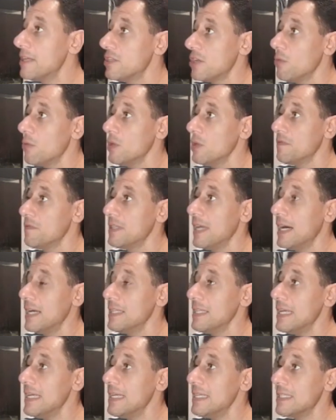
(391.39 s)
So what I've
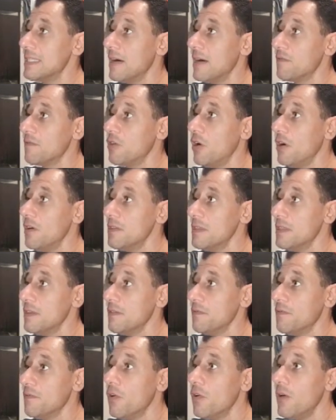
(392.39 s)
done is I've gotten
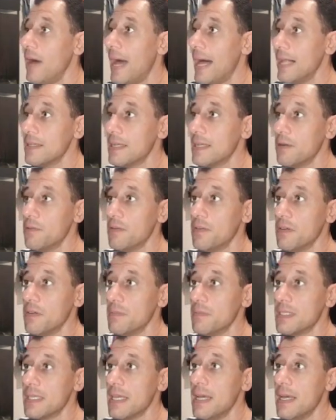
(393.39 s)
the four
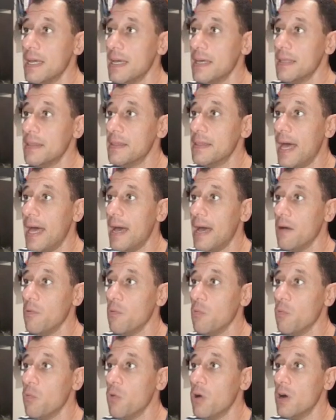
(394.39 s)
algorithms
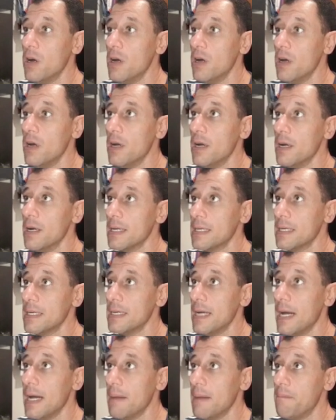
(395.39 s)
that were
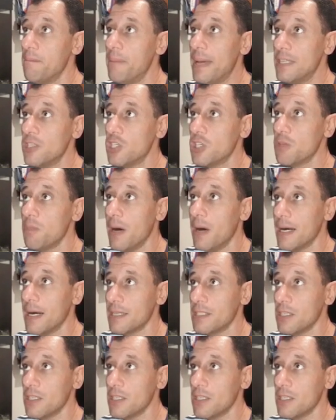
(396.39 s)
Uh, benchmarked